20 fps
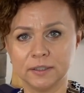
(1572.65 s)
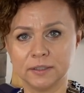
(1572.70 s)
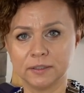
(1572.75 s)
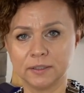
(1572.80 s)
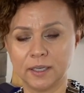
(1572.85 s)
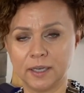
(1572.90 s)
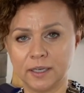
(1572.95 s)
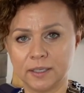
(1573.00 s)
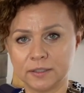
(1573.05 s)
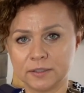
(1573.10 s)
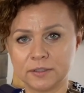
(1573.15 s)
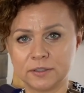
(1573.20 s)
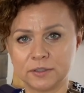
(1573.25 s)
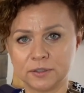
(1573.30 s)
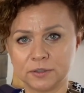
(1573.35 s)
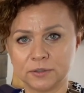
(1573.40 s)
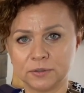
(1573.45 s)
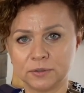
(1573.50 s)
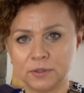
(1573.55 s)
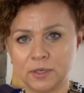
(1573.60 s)
It has
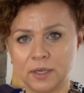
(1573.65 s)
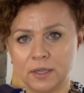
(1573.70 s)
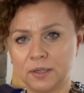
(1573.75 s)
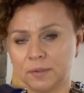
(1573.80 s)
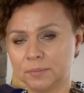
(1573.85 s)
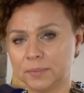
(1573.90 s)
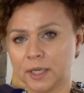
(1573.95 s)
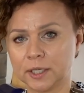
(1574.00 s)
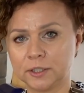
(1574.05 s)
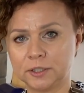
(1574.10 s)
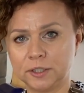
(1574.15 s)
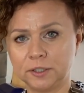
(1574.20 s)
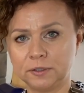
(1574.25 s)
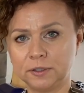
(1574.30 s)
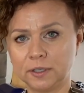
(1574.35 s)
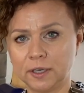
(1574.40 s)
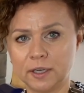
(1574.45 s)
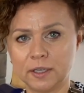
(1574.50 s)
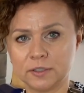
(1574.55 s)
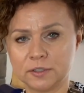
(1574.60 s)
to,
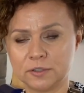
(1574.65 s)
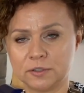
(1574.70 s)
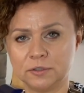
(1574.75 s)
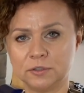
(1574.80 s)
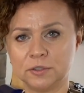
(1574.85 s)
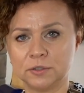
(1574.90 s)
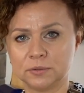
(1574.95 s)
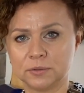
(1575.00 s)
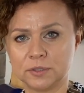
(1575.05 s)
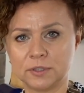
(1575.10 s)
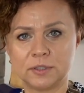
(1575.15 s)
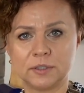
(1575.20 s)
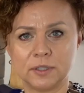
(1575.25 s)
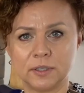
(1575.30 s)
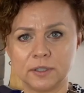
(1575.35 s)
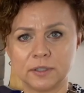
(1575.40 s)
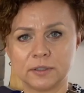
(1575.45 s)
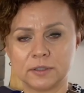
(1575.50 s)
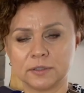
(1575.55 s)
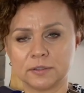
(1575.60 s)
bacteria has to do its
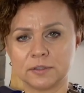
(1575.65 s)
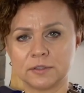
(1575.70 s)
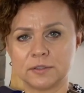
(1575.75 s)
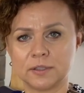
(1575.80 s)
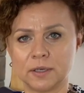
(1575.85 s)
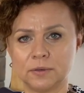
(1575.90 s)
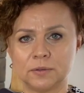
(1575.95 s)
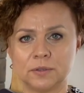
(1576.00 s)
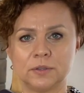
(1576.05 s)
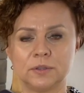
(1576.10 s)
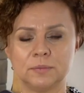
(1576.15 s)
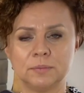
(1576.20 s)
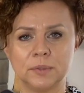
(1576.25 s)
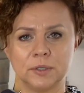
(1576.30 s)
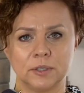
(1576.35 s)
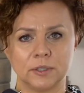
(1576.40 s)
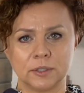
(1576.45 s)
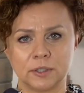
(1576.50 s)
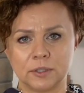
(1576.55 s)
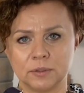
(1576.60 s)
thing to sour the
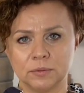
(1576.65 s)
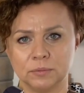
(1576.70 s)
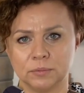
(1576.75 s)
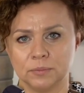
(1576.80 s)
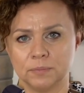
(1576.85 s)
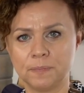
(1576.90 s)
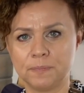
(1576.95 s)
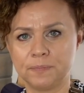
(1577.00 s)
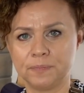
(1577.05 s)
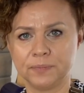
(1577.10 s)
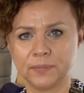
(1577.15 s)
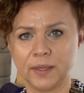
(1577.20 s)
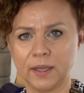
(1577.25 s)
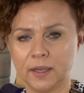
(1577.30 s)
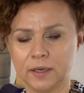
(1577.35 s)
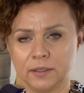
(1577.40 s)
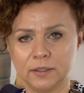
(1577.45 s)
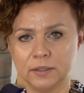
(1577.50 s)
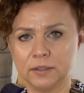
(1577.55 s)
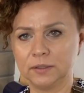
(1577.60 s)
milk,
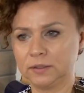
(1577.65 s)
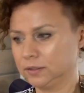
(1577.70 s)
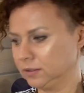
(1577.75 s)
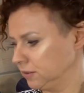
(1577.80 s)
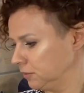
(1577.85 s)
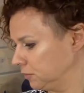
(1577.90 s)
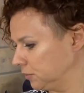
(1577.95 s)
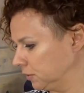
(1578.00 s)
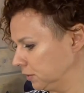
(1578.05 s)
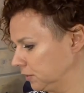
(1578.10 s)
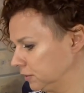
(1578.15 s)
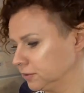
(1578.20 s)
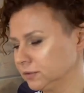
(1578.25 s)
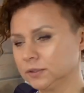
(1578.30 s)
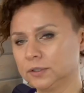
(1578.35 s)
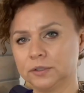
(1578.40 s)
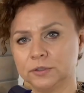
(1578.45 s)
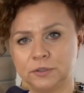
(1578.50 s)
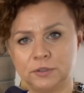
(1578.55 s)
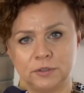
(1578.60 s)
and it will
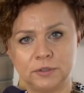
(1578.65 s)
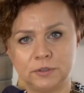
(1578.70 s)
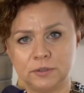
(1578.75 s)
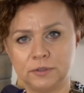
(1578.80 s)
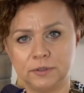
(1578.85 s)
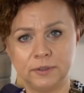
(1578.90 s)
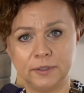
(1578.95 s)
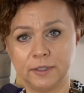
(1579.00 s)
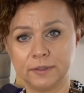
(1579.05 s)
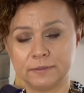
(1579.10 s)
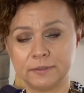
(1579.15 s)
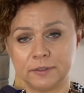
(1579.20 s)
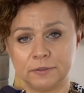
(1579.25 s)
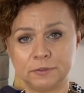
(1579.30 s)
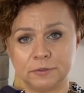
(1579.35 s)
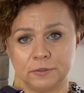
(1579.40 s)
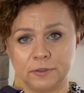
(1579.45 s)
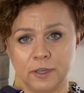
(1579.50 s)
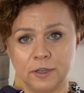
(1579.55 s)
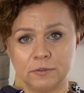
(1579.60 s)
give it
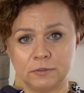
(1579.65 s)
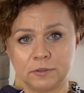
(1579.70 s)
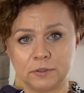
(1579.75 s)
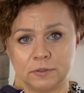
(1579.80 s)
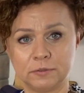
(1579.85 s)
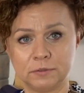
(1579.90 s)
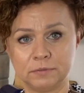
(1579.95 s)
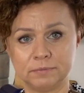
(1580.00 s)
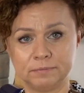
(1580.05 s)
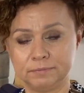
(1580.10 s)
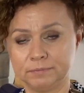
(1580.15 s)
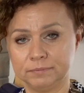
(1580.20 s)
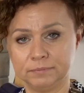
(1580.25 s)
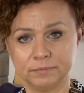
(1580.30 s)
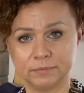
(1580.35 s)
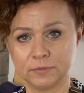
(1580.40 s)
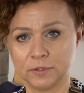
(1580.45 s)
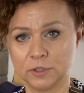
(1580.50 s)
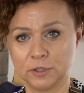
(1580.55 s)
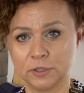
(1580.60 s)
flavor
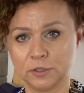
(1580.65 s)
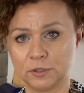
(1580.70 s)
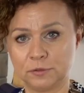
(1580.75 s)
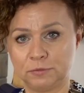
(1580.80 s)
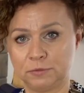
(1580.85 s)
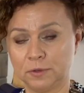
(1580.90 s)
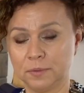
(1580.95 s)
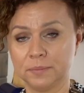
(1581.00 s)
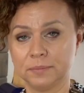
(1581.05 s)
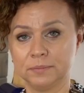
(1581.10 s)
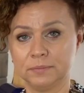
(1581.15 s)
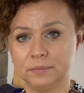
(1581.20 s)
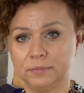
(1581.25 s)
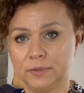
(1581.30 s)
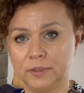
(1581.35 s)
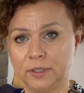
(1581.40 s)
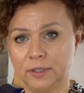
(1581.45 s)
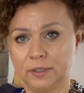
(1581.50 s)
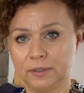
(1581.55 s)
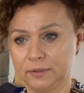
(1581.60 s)
just from
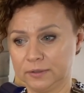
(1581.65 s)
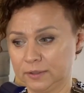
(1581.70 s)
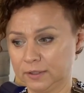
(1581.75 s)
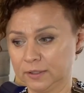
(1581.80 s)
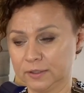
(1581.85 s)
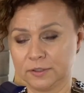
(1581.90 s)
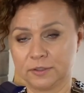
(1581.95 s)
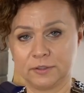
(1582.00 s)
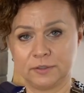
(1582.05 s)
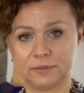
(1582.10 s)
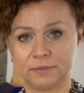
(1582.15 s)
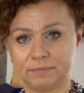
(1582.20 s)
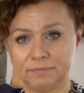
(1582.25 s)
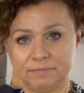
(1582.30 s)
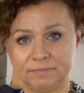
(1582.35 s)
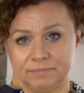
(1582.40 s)
its